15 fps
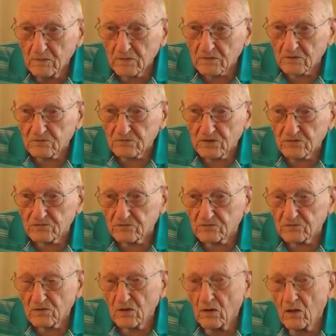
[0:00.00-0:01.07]
Because
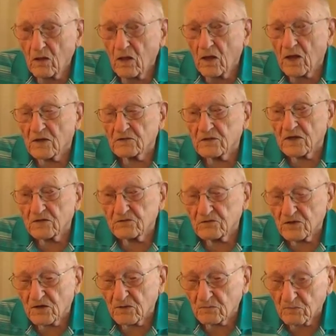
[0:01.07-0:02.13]
at that
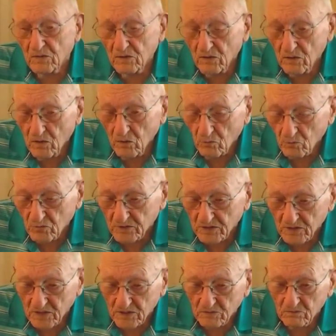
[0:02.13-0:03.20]
time, we
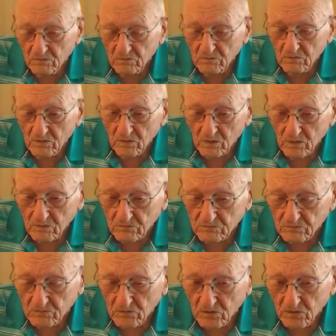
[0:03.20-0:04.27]
had, our
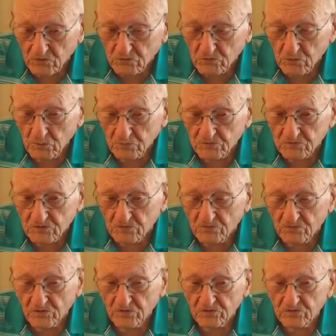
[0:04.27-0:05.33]
troops had
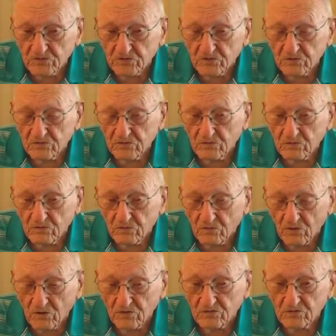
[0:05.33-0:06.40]
first
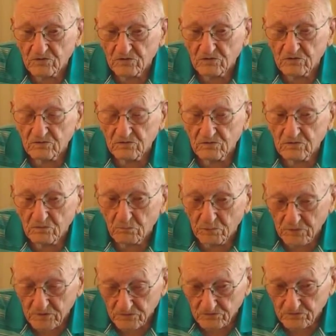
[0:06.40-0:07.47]
crossed the
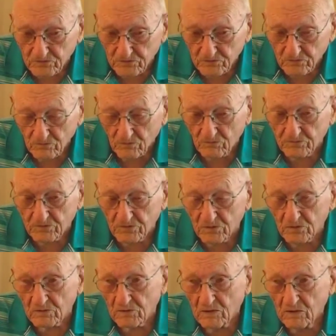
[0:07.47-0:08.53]
bridge over
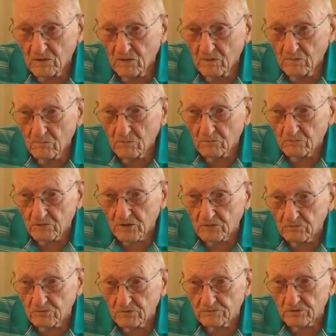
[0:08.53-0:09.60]
the Rhine
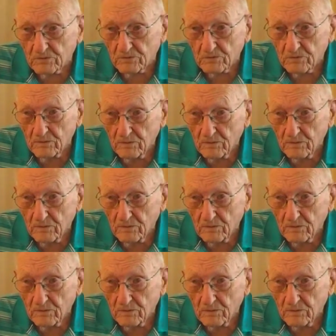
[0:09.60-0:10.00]
River.